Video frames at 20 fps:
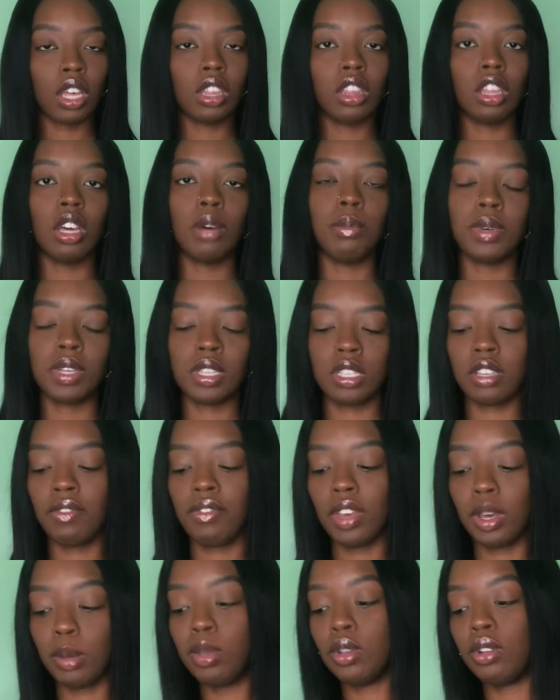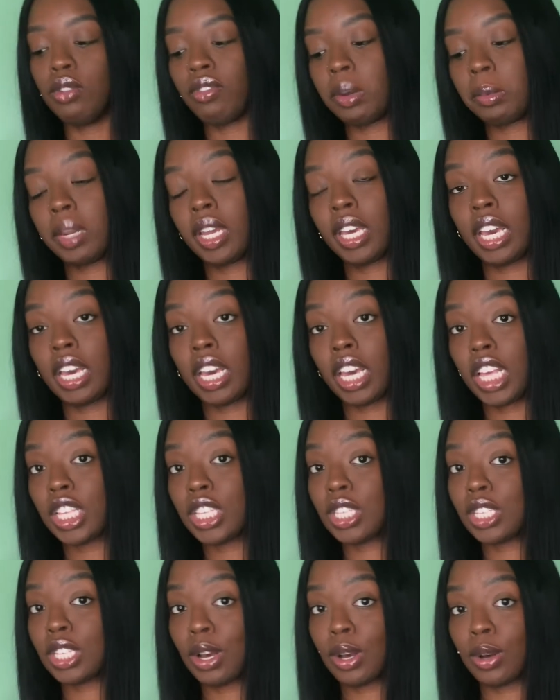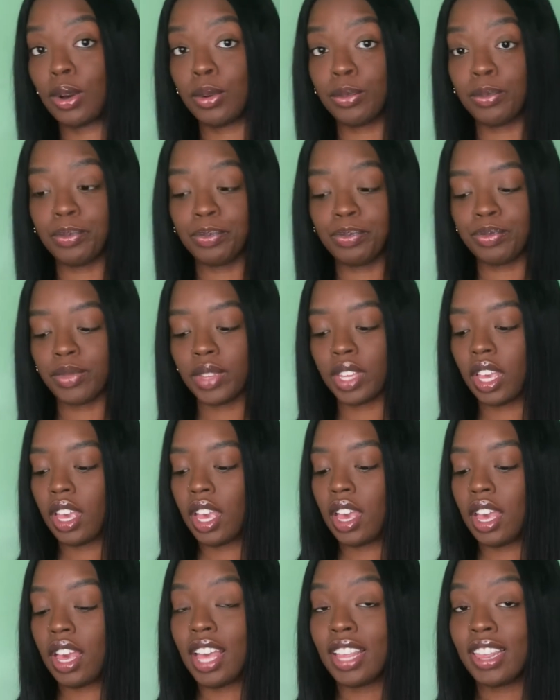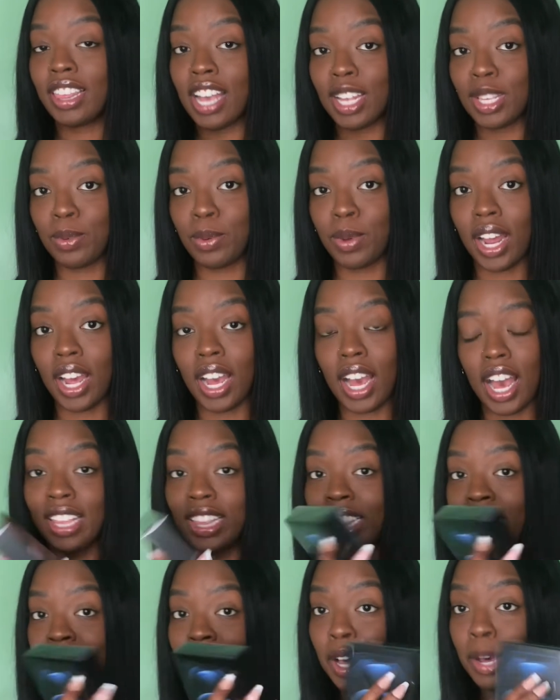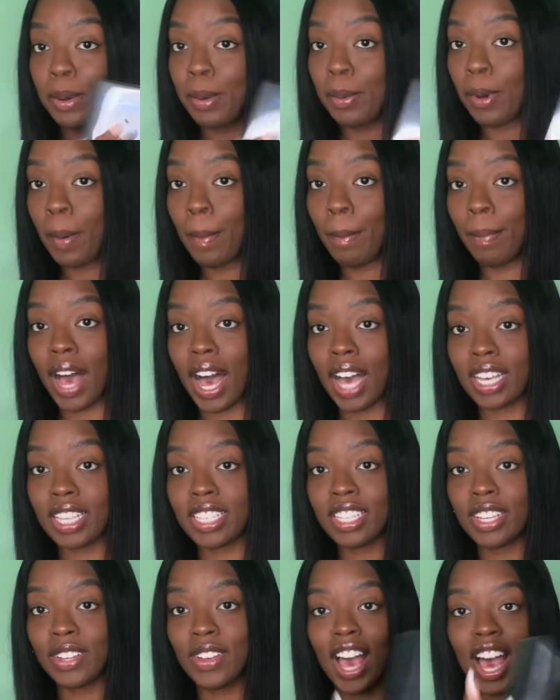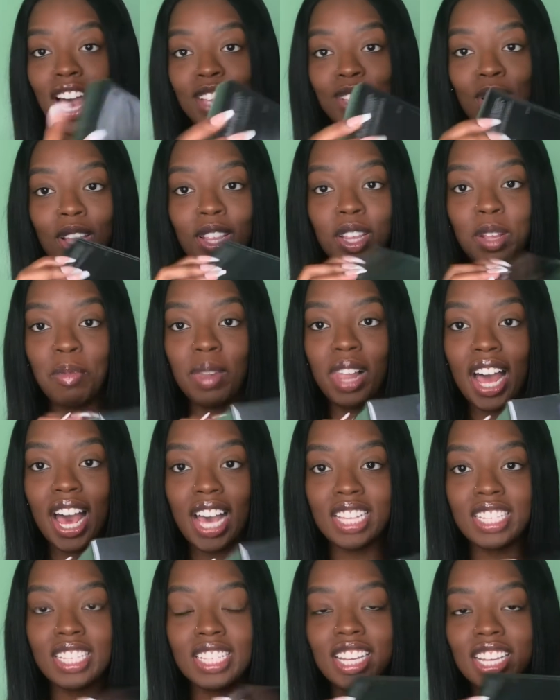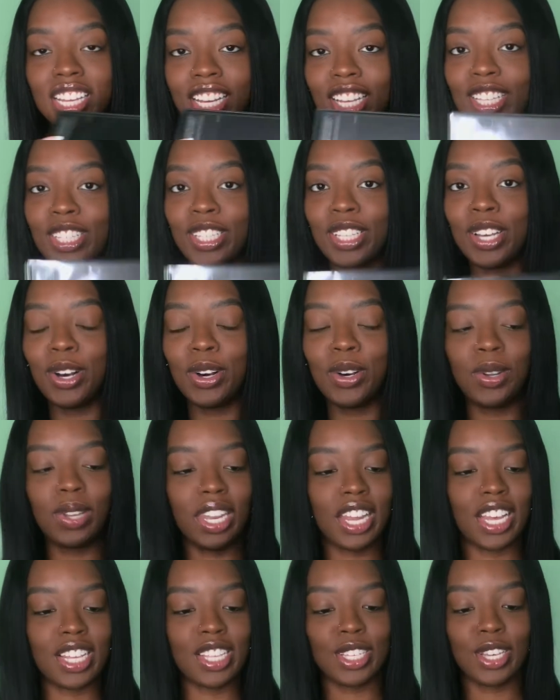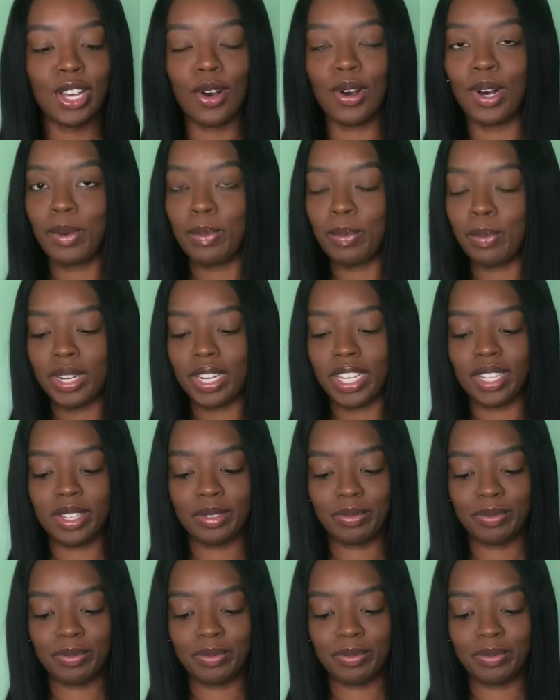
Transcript: the Pacific blue from the get, so that's what I got. The box still has on the plastic, so let's go open it.